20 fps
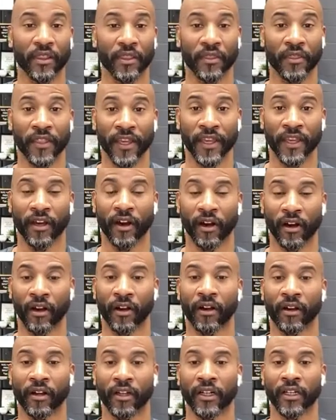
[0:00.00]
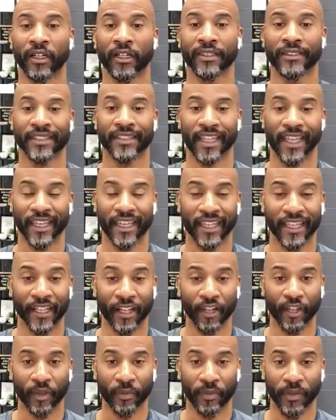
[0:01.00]
They are taking care
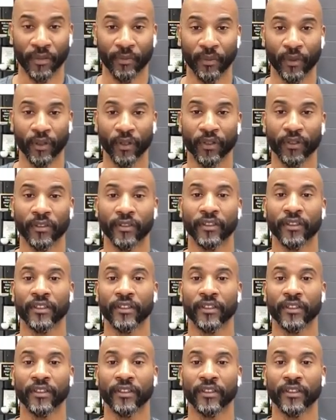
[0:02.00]
of their people,